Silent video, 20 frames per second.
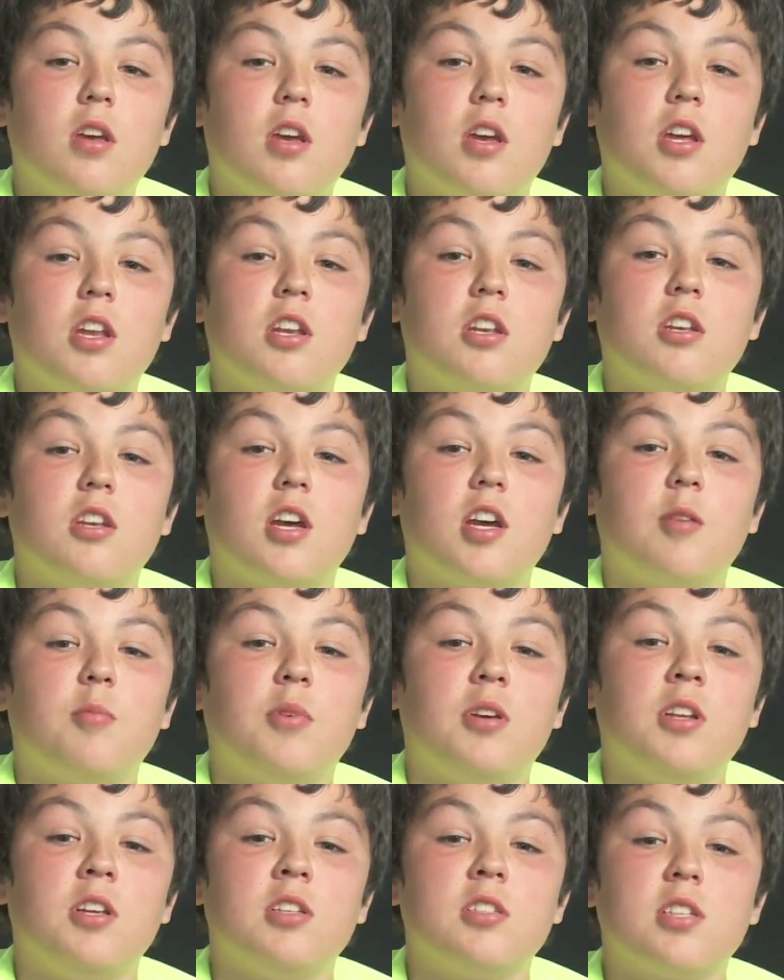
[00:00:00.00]
and
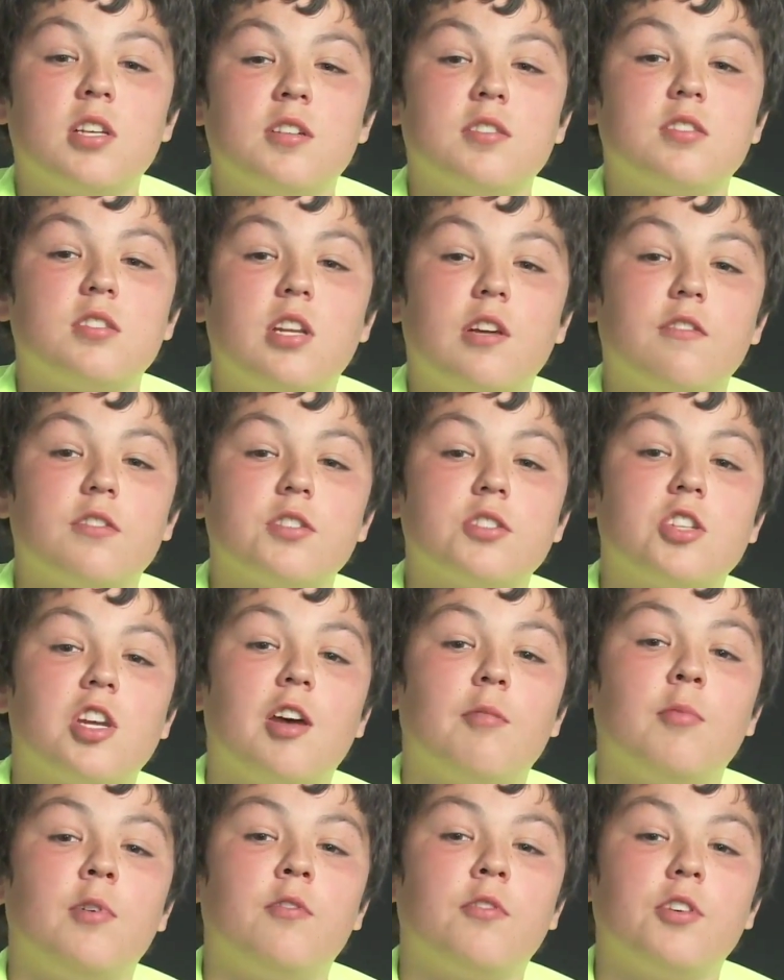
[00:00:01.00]
diabetes has never
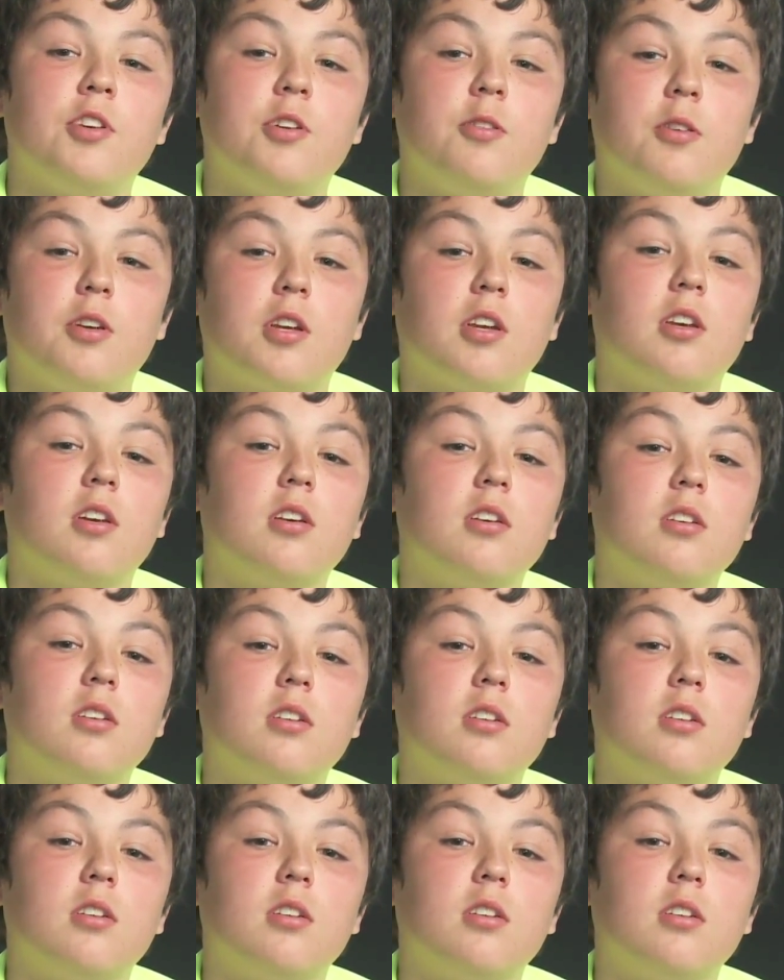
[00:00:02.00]
stopped me from doing